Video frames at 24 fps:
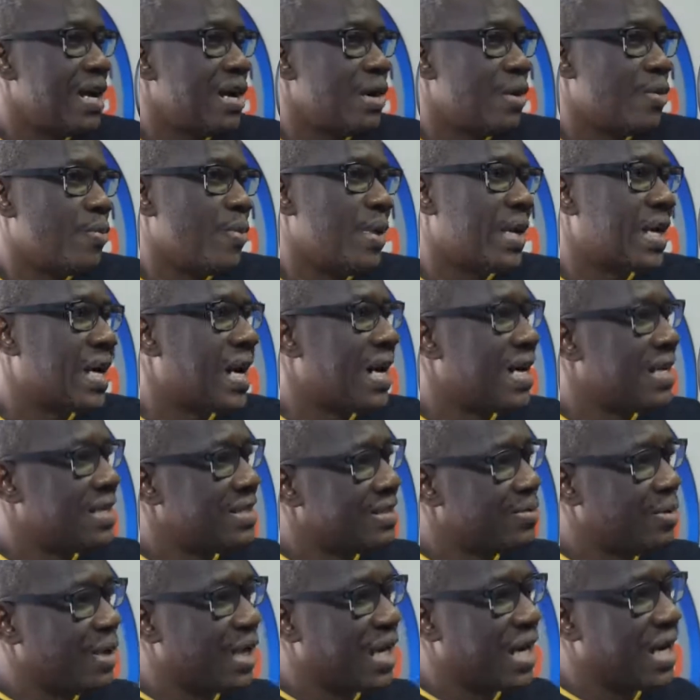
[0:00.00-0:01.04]
We
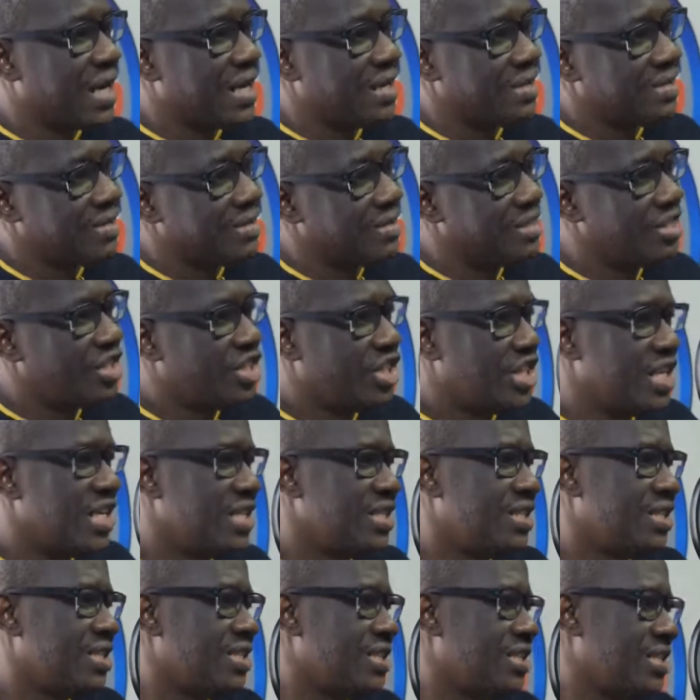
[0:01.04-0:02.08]
can
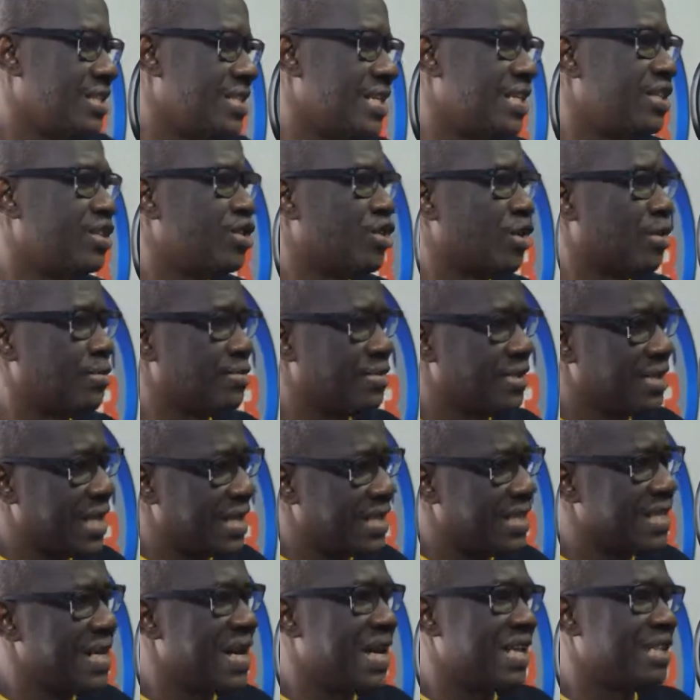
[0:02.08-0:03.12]
change dates of
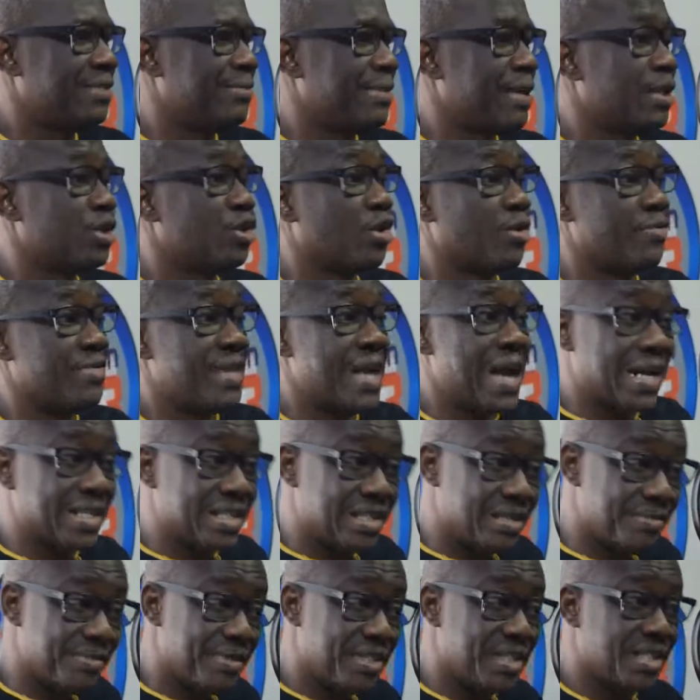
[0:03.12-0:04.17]
certain aspects of the
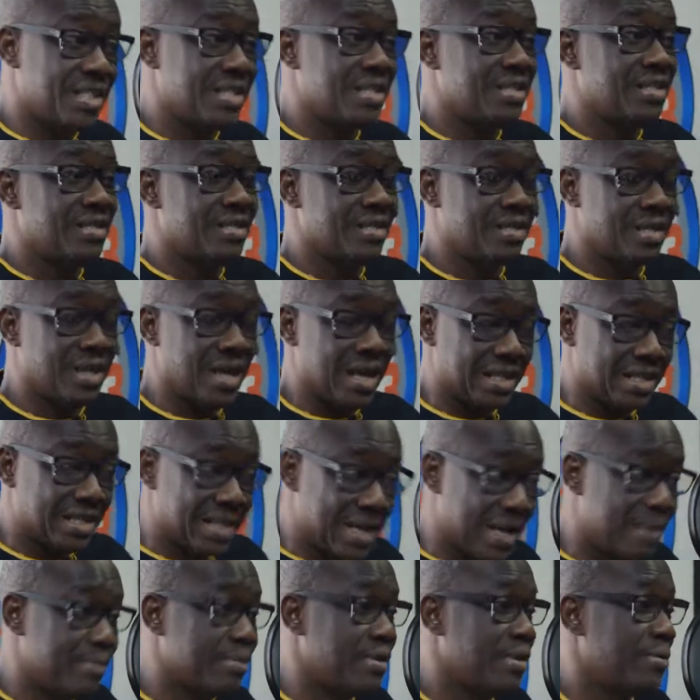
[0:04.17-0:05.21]
activities and
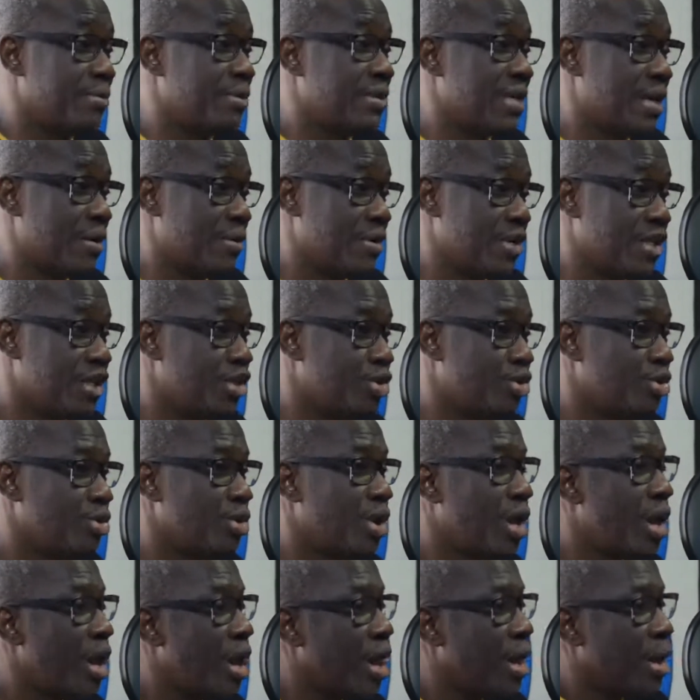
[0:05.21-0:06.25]
timetable that we issued,
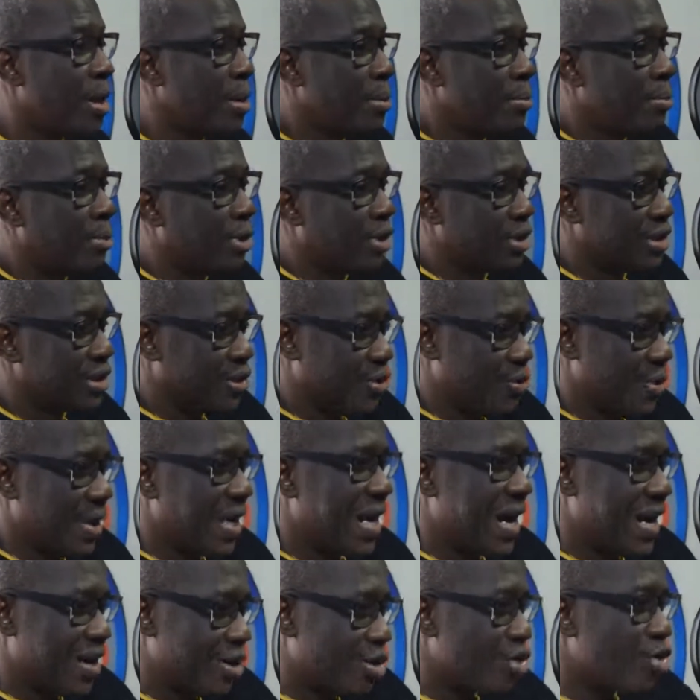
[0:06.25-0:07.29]
but we
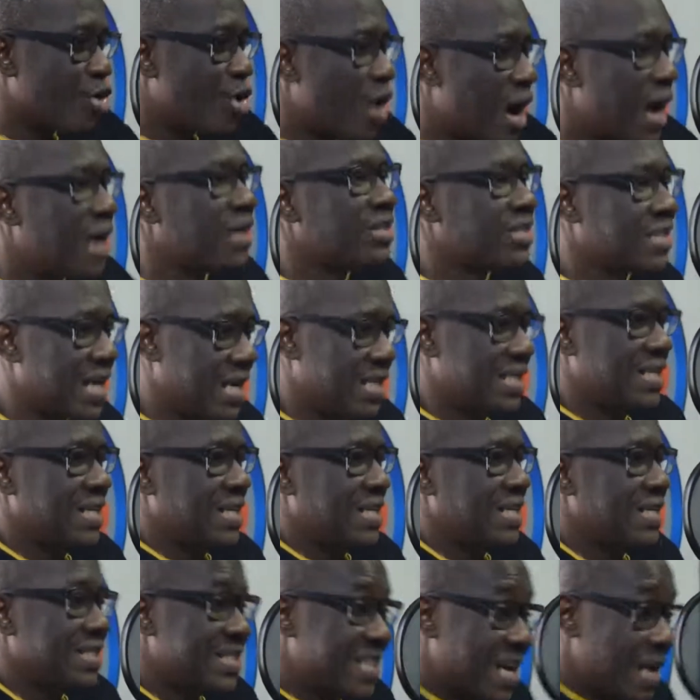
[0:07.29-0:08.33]
cannot go outside
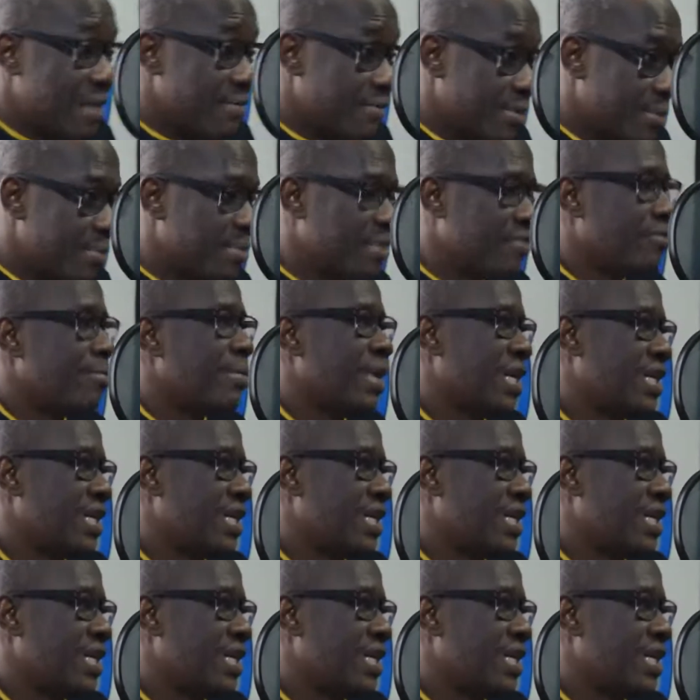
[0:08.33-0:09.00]
the time frame given by the